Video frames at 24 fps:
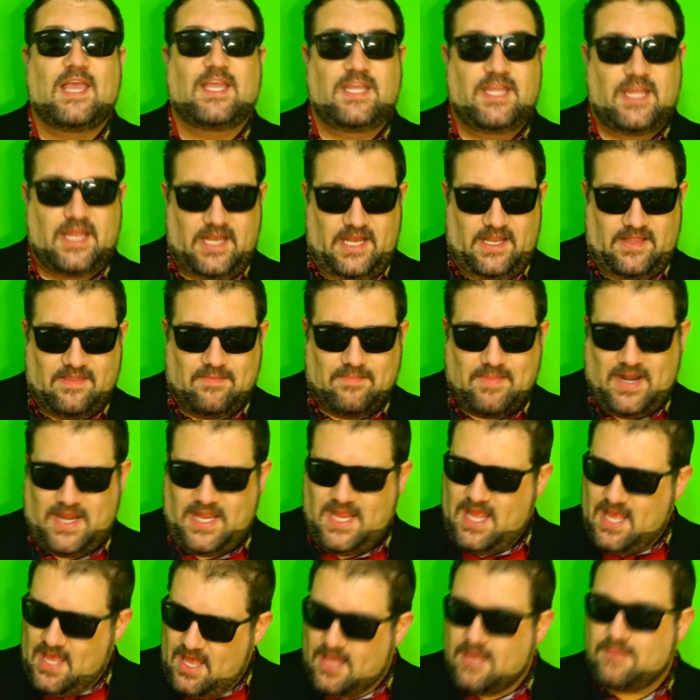You need the
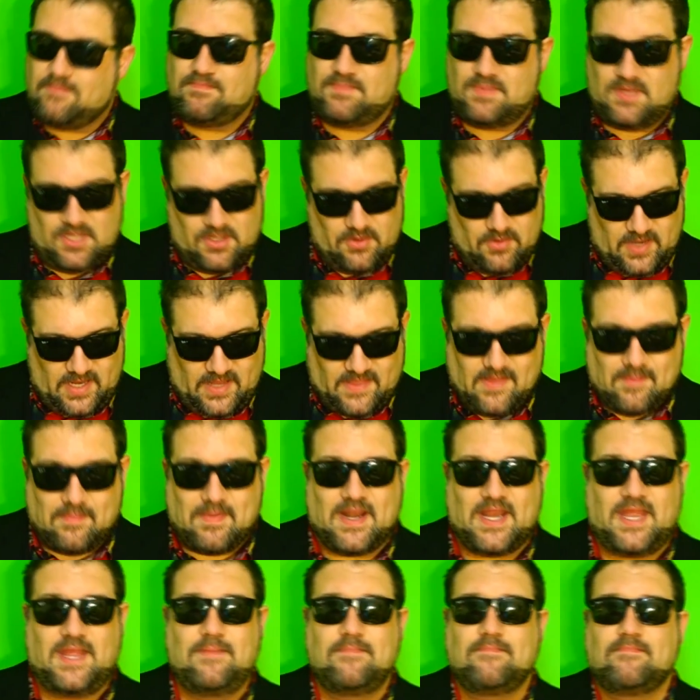money. You need the
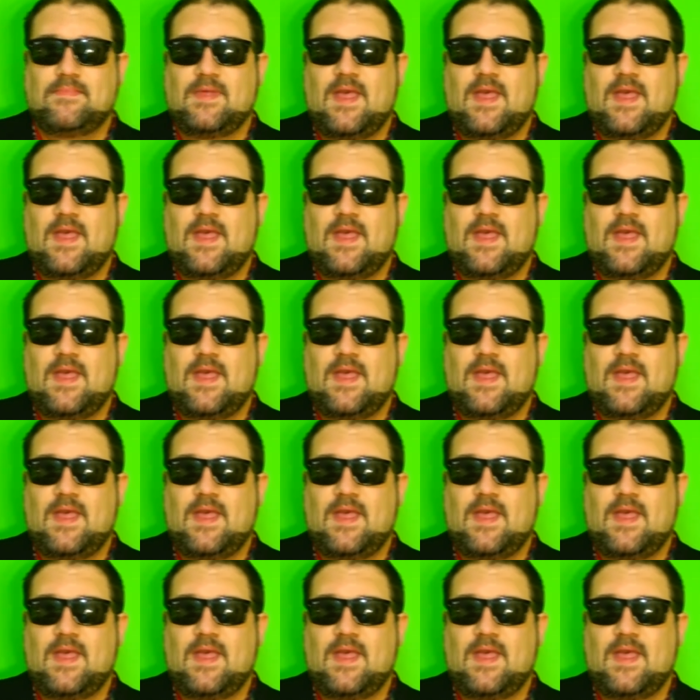money.